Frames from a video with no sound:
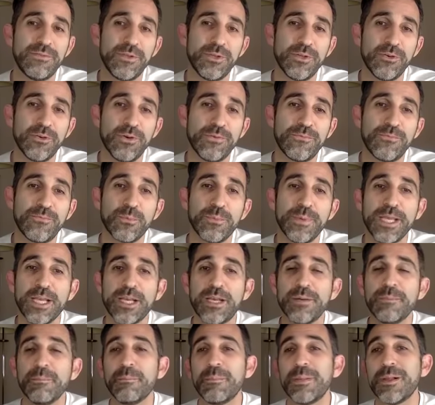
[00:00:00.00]
you, if we're being
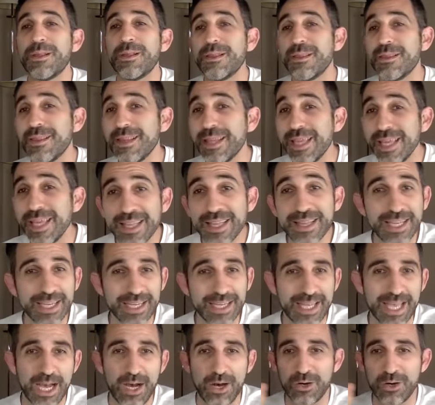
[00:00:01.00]
completely
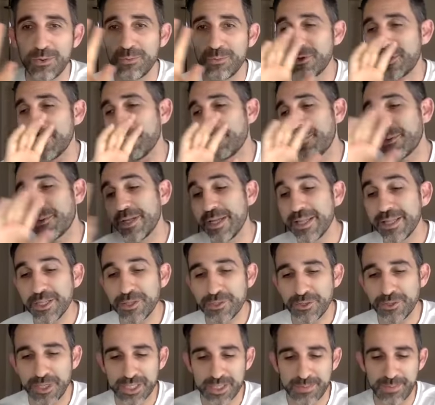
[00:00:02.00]
accountable, completely
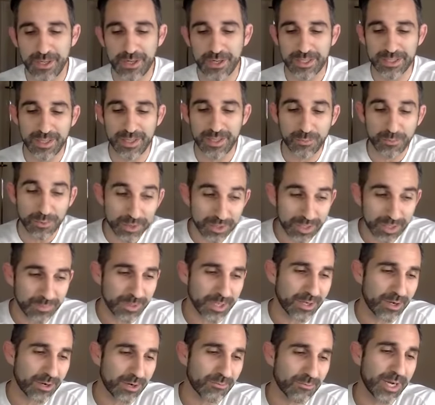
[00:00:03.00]
transparent, because I'm really
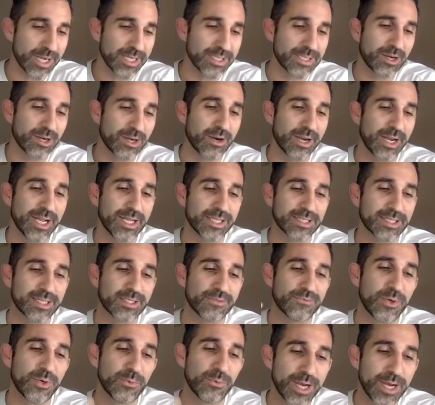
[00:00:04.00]
big on raising our hands, because
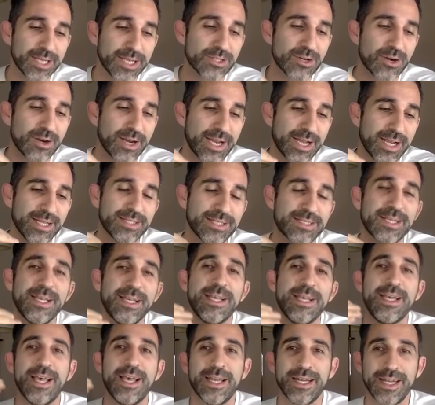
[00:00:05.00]
if we raise our hands
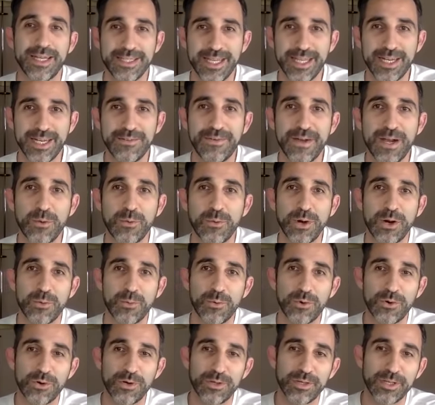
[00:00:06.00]
and identify where
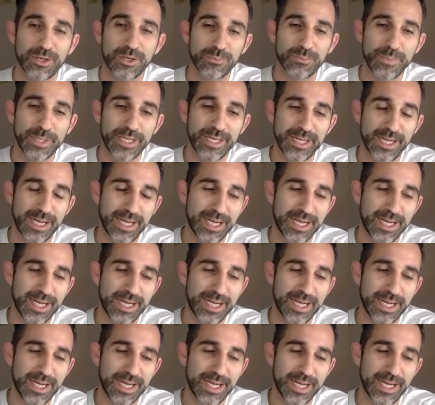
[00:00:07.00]
we're a little bit